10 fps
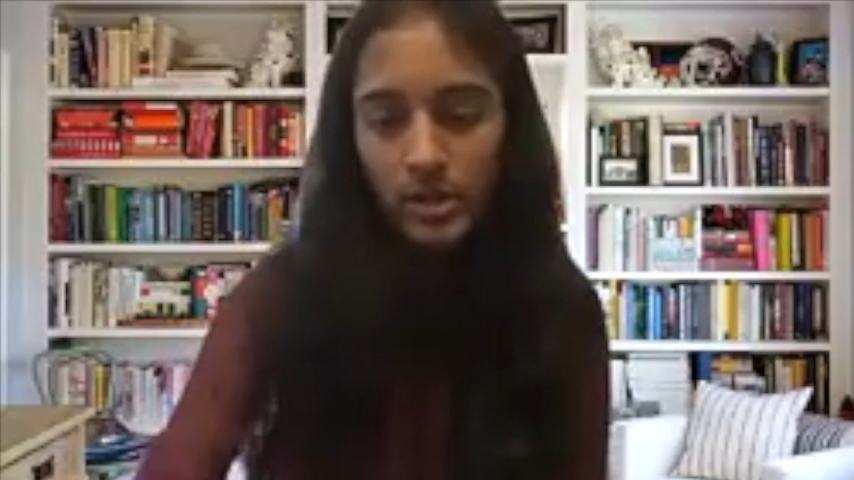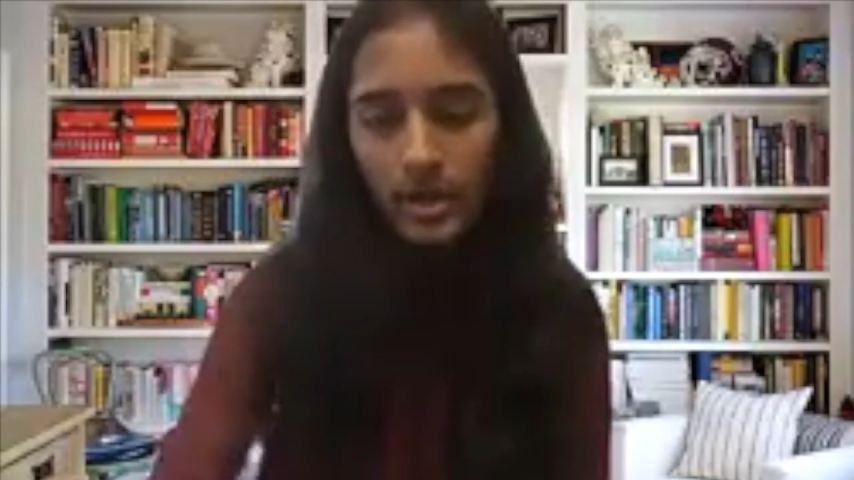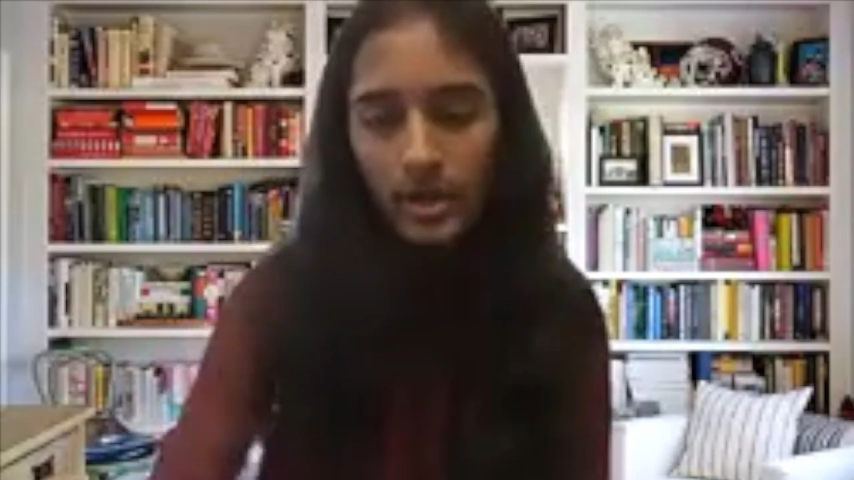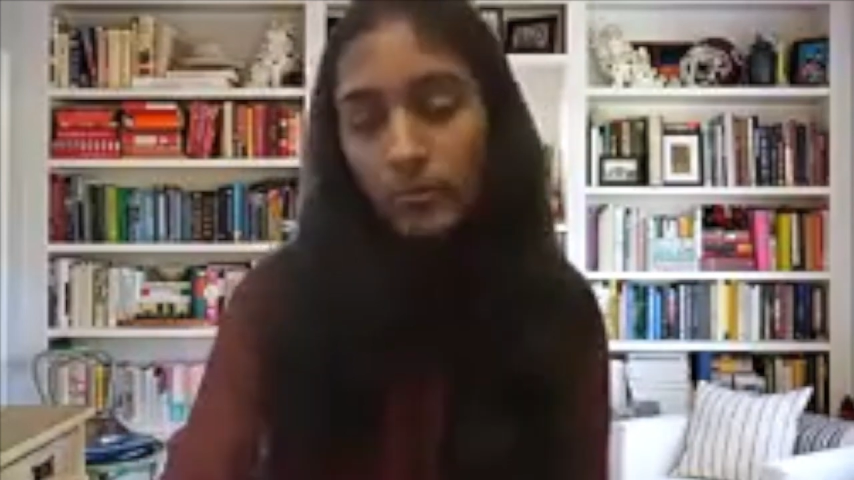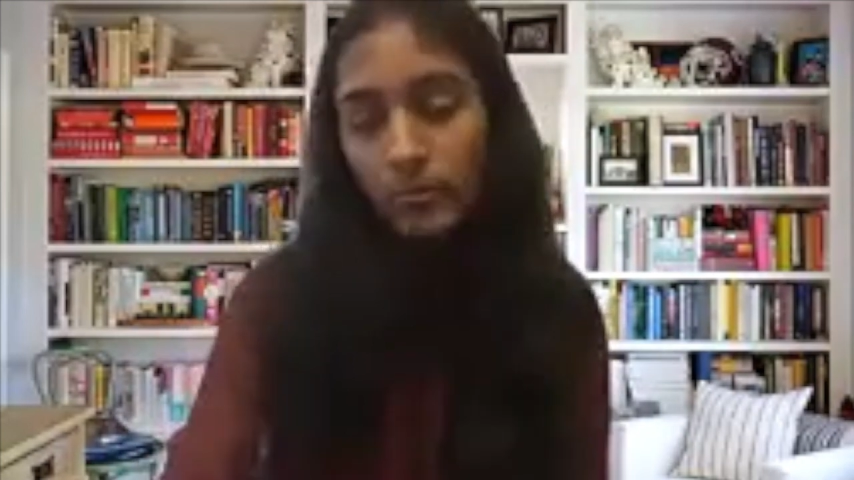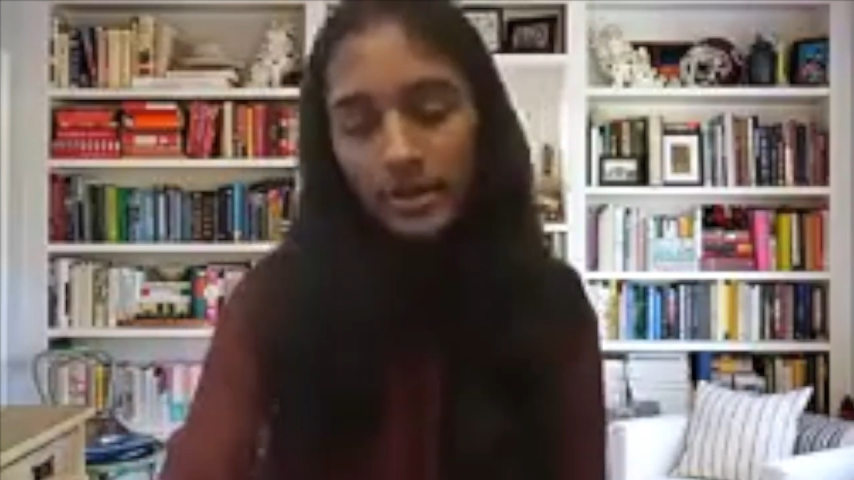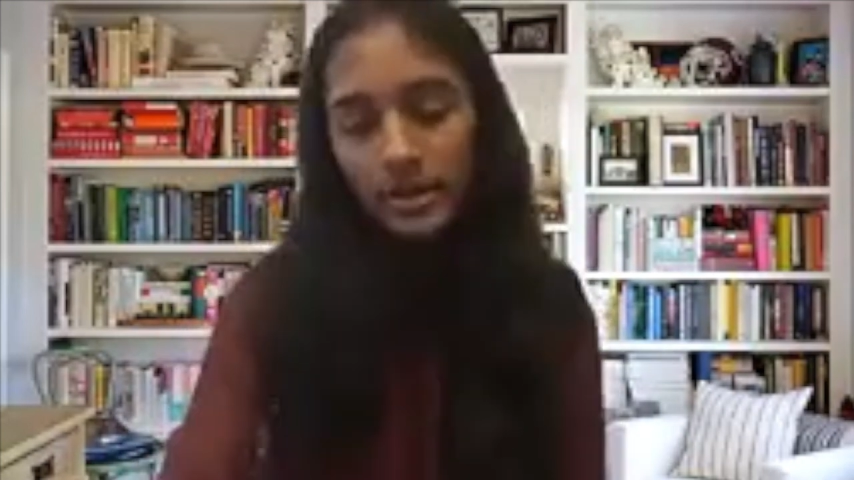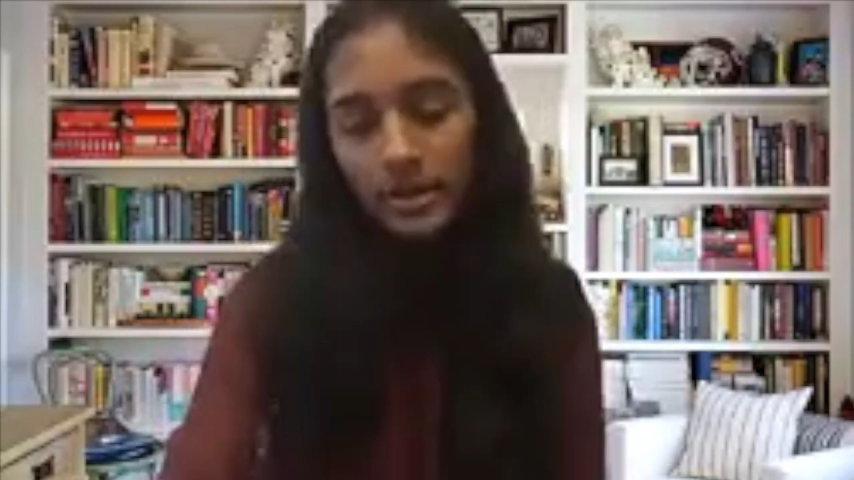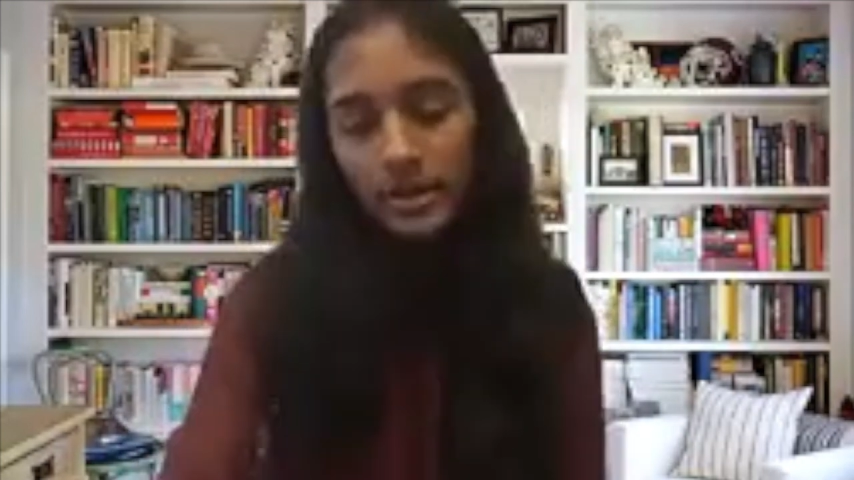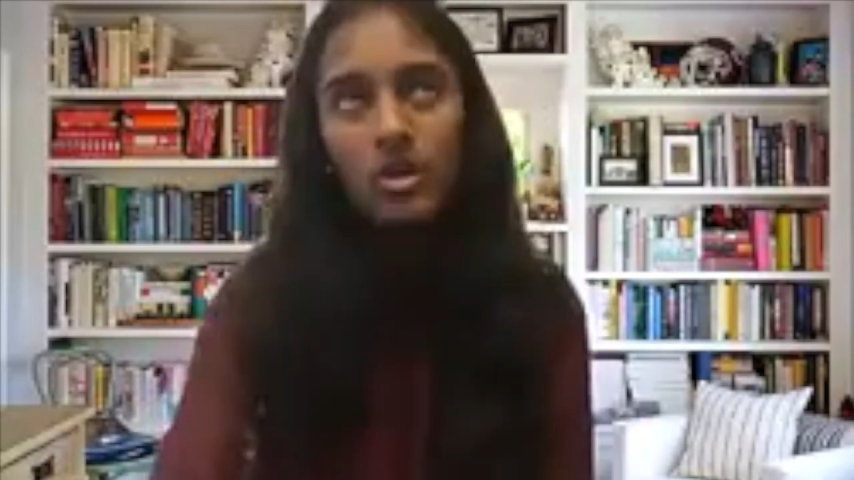and
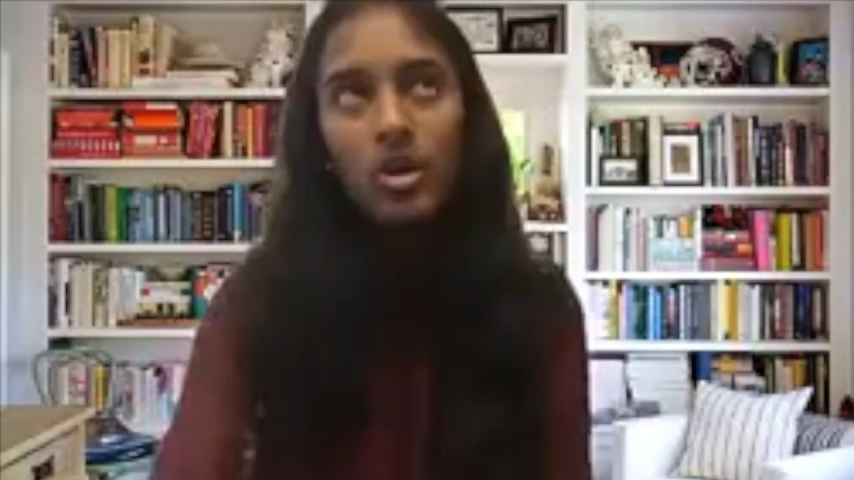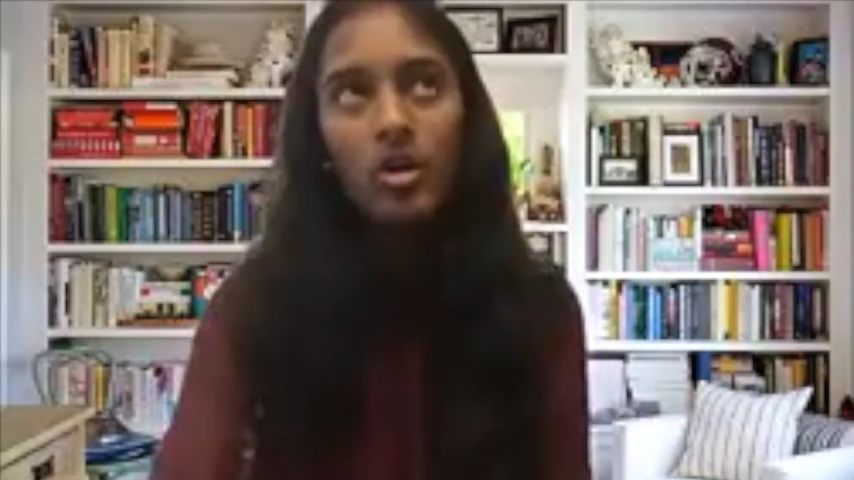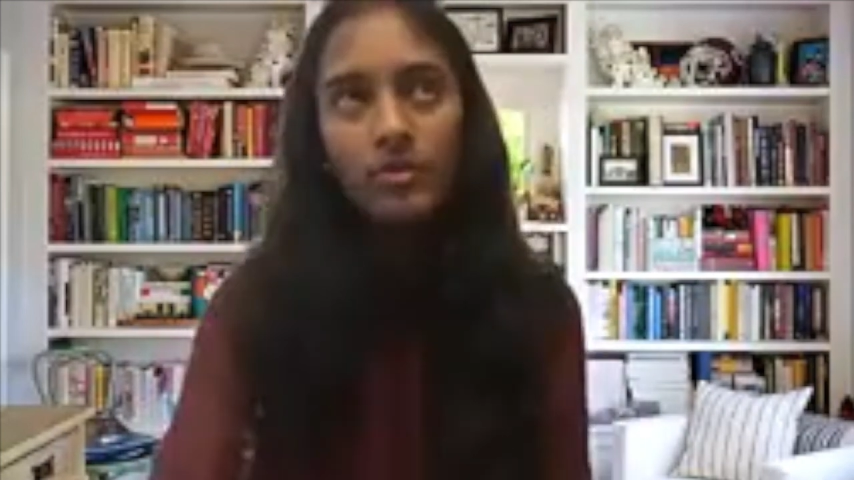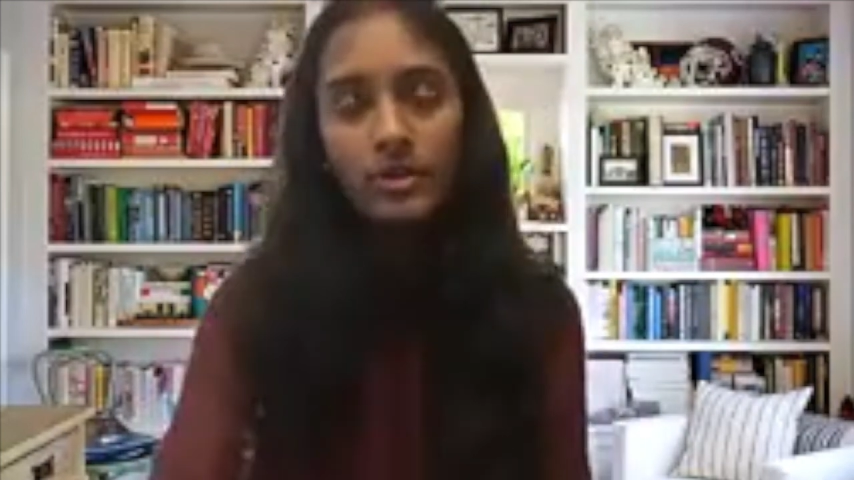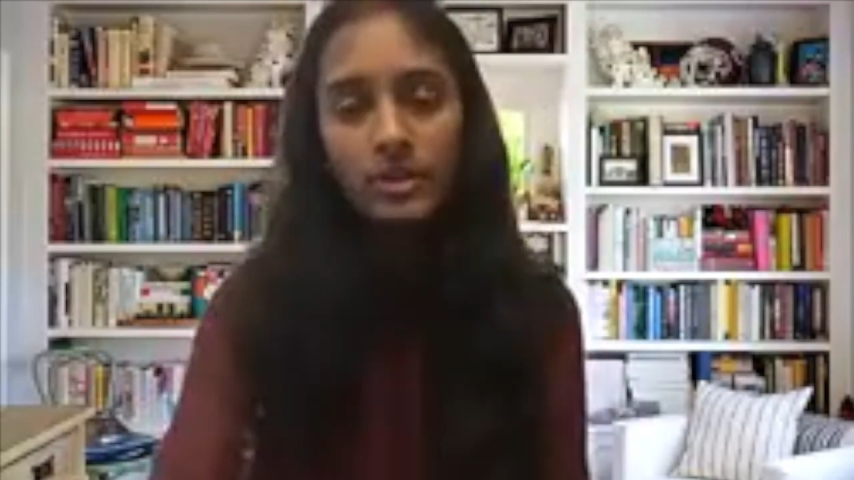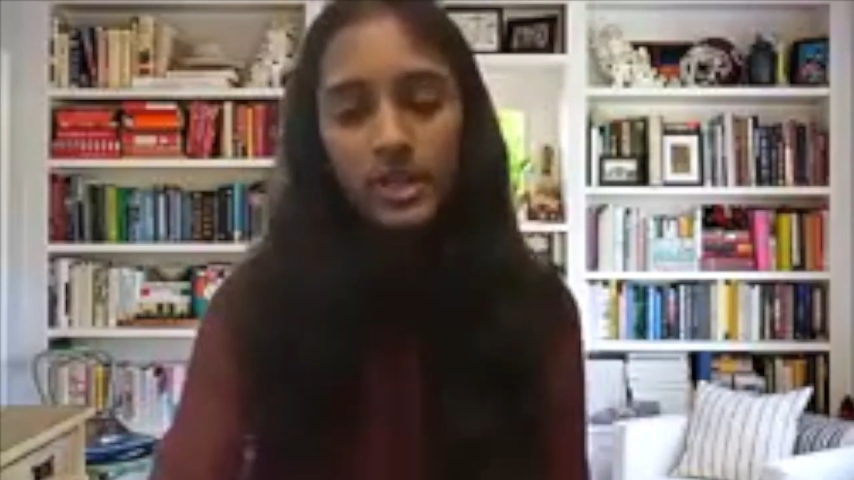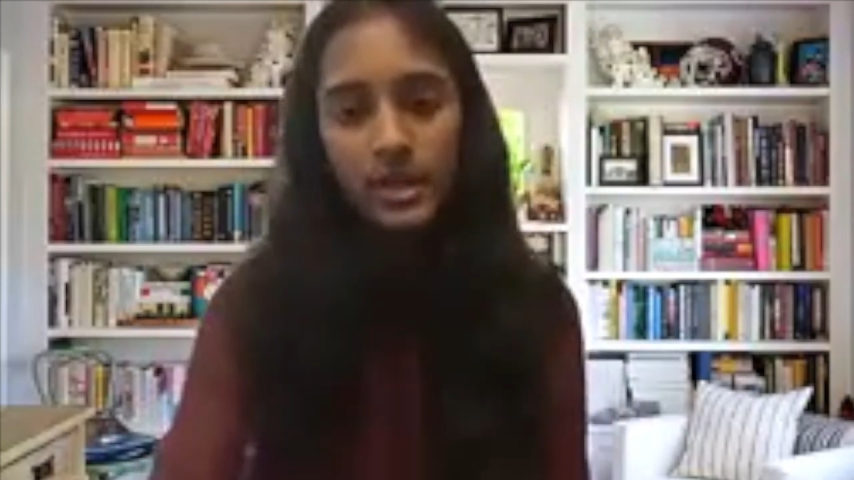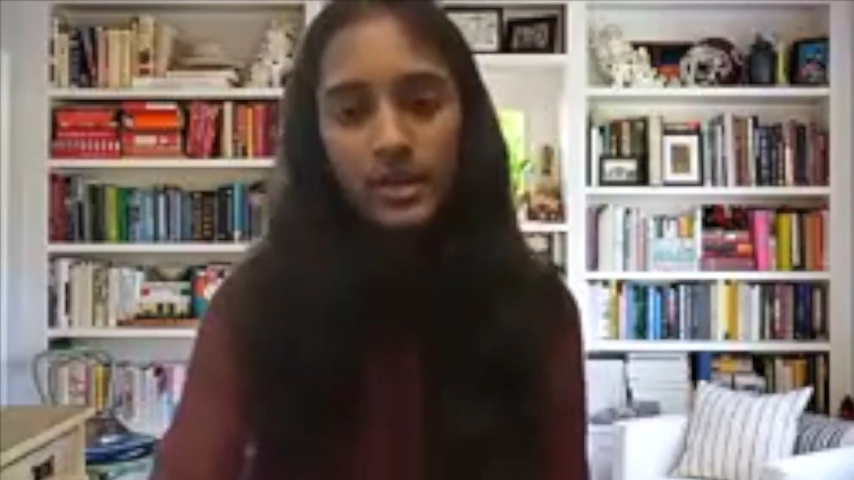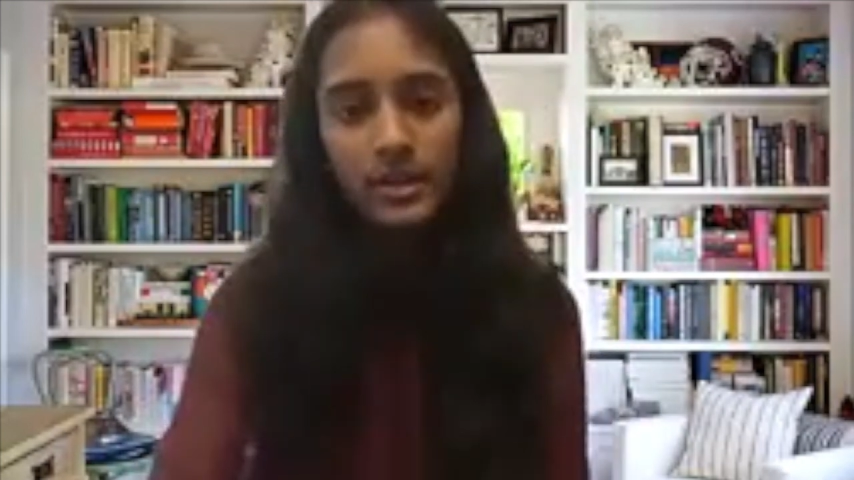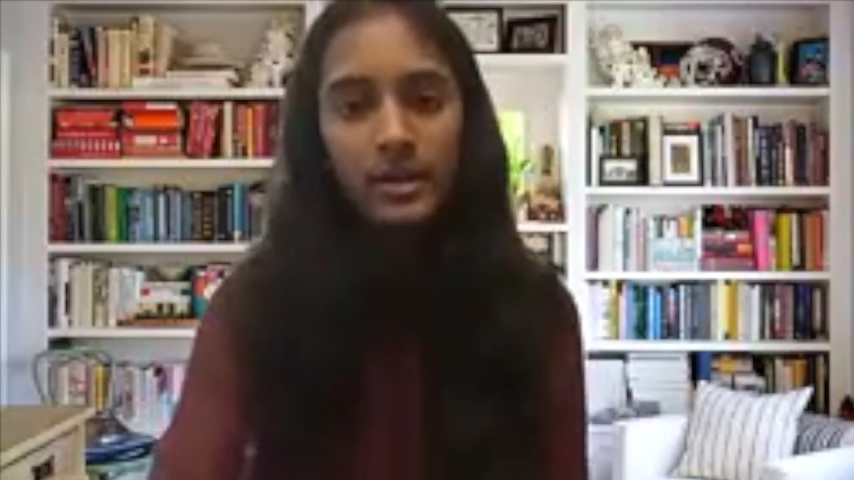Wharton offered
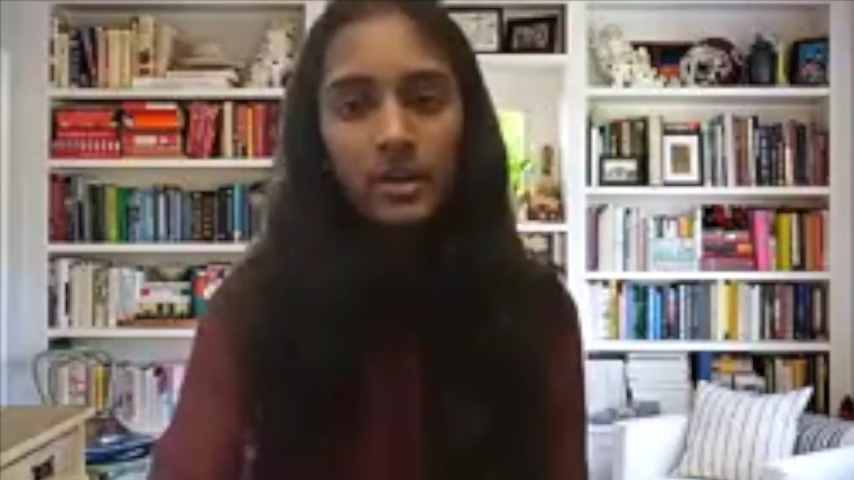their